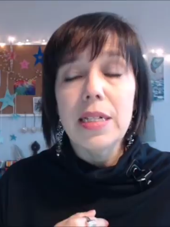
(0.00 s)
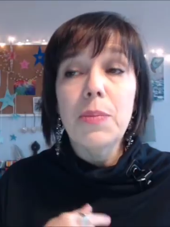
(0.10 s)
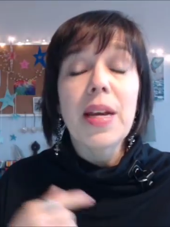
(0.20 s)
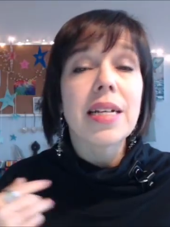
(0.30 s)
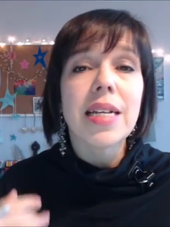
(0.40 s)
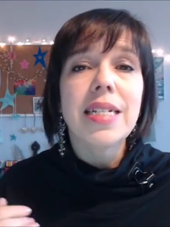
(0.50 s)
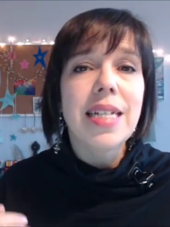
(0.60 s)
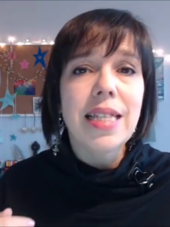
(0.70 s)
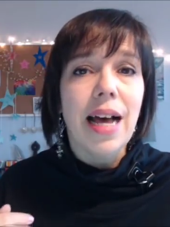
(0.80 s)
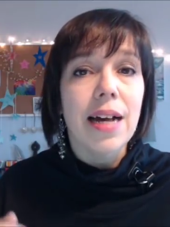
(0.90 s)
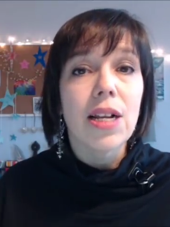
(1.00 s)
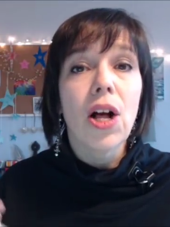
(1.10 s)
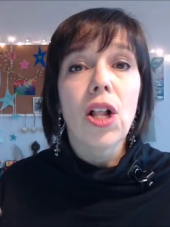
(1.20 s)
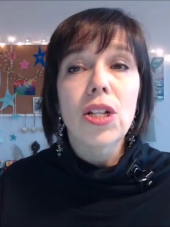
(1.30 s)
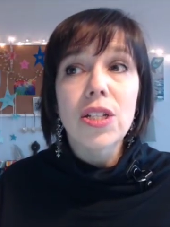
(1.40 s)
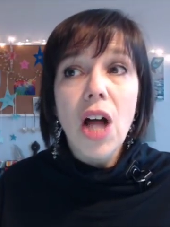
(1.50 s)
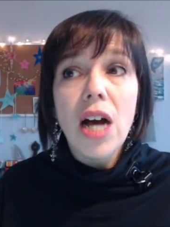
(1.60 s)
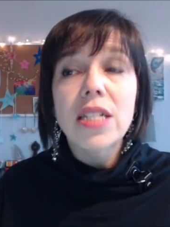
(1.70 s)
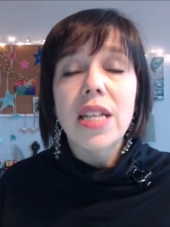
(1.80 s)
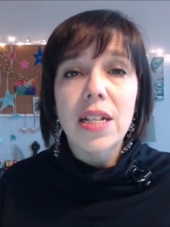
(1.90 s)
because I did that
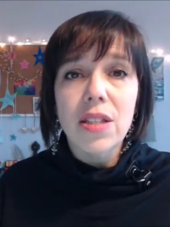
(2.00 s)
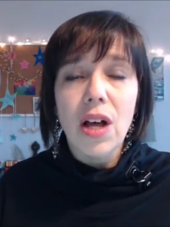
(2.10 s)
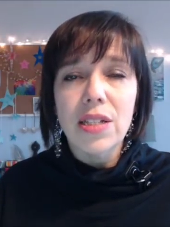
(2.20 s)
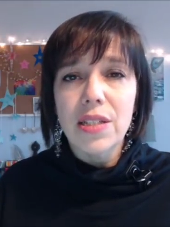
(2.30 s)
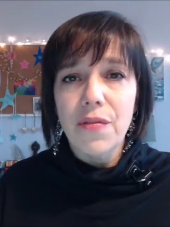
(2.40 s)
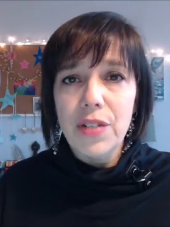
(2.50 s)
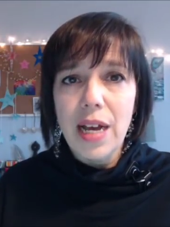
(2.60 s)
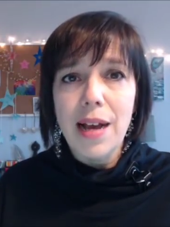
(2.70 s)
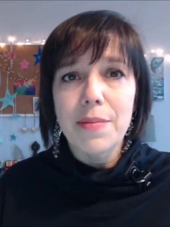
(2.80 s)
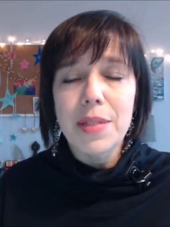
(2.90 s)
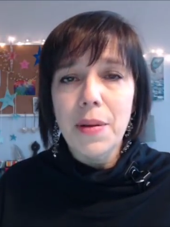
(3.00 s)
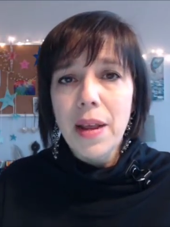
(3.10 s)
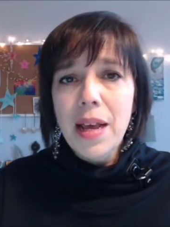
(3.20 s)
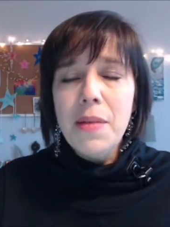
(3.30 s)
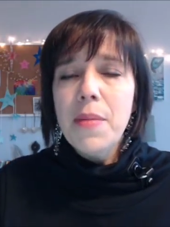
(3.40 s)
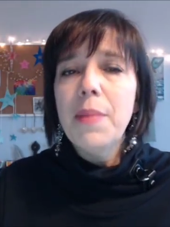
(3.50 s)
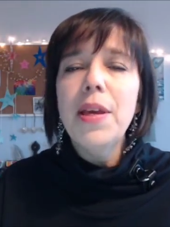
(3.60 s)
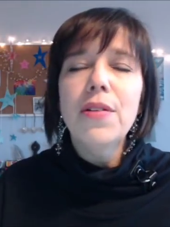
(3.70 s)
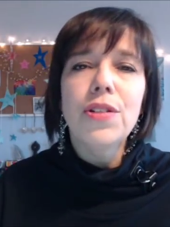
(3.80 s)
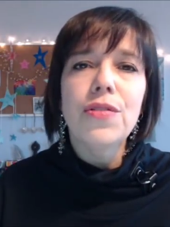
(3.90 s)
lots and lots of times, and maybe
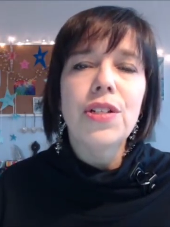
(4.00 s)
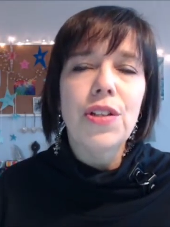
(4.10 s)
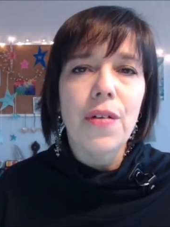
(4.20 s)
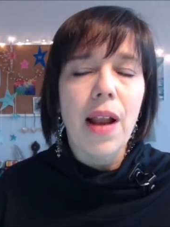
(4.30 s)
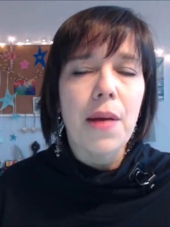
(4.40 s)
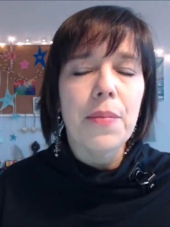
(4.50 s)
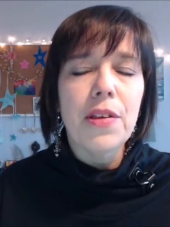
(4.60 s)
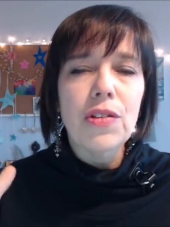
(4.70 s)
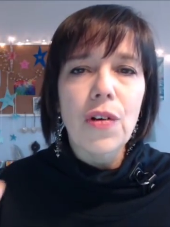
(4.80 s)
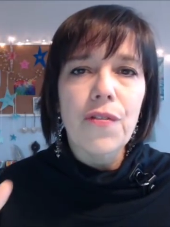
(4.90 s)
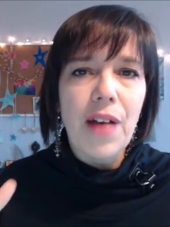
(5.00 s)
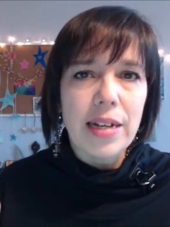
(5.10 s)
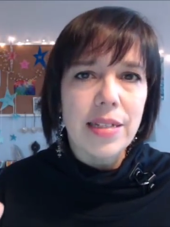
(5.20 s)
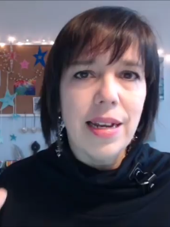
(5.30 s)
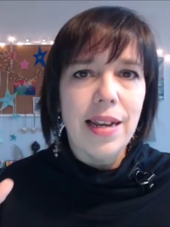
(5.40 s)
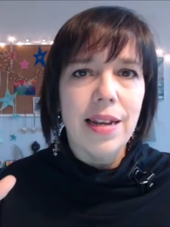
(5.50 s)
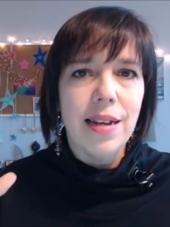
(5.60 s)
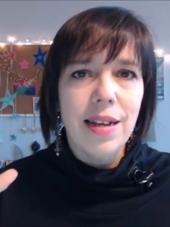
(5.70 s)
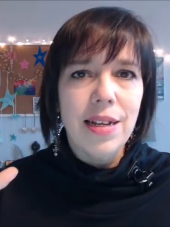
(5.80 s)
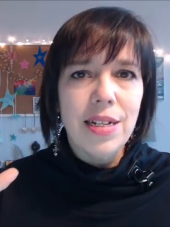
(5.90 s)
you do it too, and I would be so fascinated
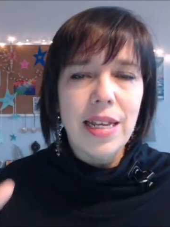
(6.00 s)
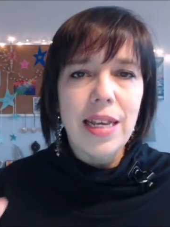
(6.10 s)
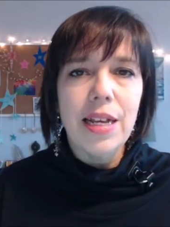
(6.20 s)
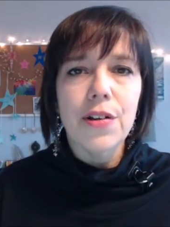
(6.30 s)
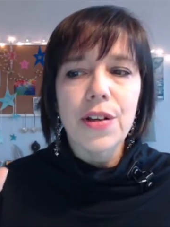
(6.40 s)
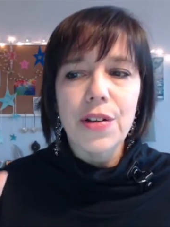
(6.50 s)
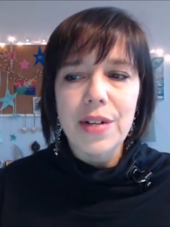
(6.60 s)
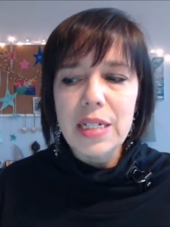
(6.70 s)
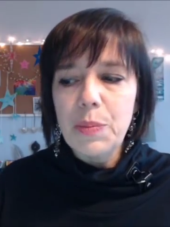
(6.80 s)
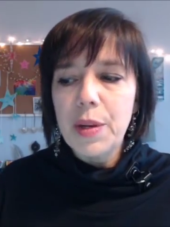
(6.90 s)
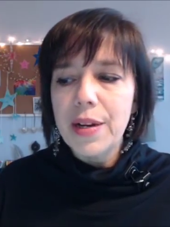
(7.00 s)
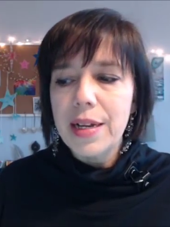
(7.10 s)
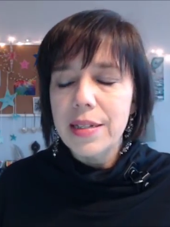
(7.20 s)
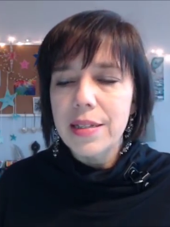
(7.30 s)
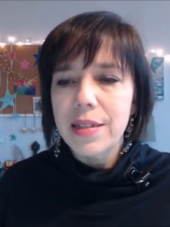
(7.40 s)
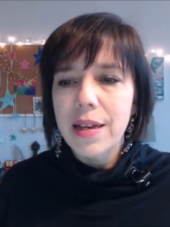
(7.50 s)
to hear your experience.